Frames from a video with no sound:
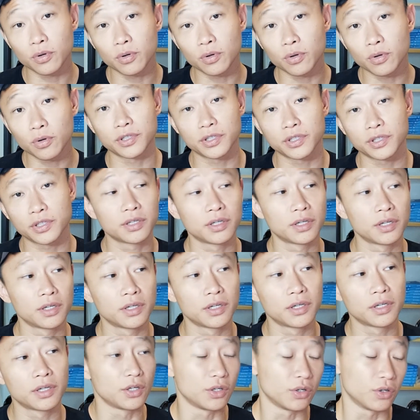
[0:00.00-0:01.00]
Hopefully
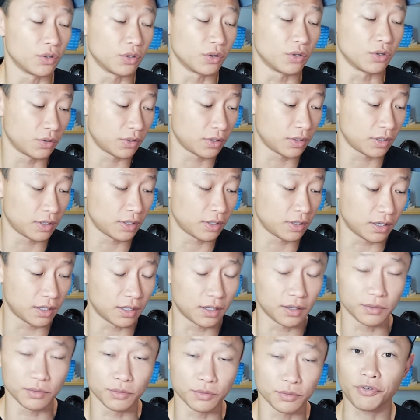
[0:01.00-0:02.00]

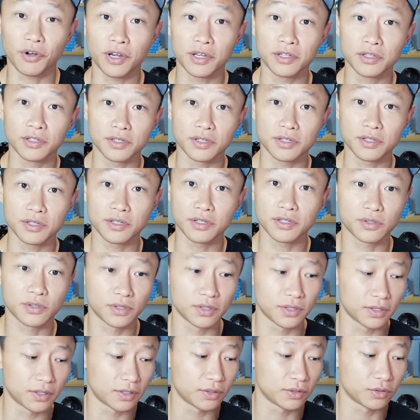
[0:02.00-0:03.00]
you find
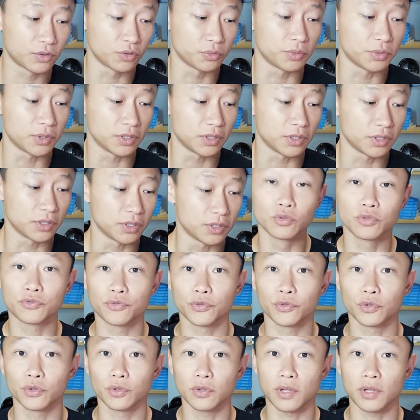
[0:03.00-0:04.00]
this to be
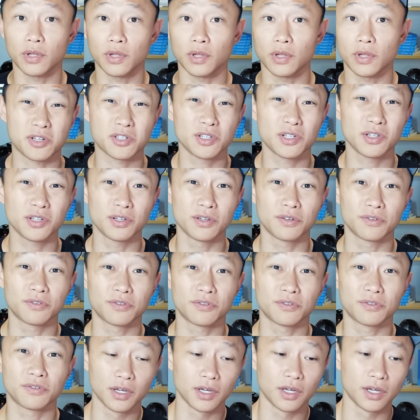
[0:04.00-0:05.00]
useful, especially
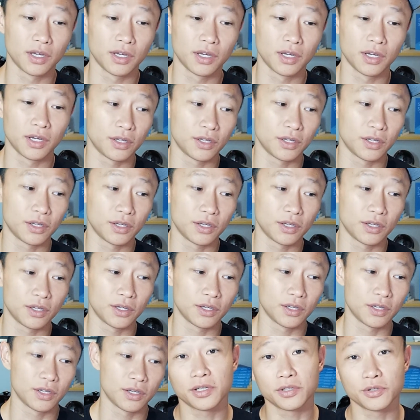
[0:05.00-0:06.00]
if you have
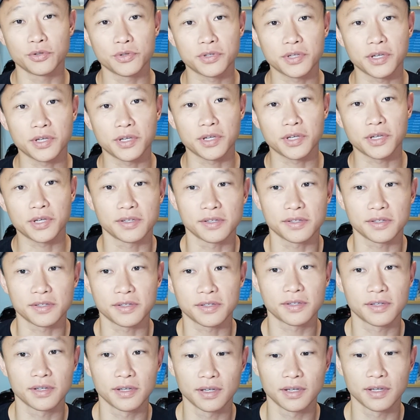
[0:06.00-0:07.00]
similar use
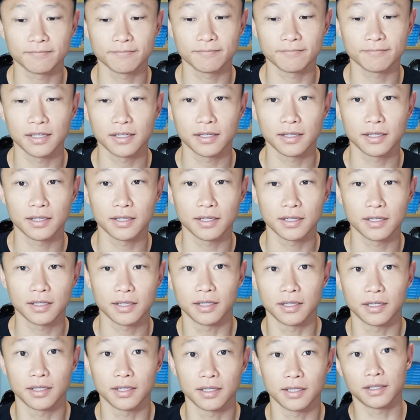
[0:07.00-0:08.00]
cases
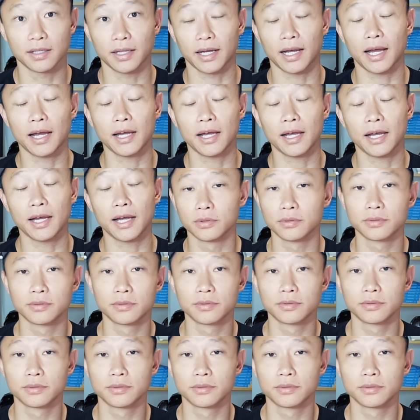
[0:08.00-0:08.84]
like I do.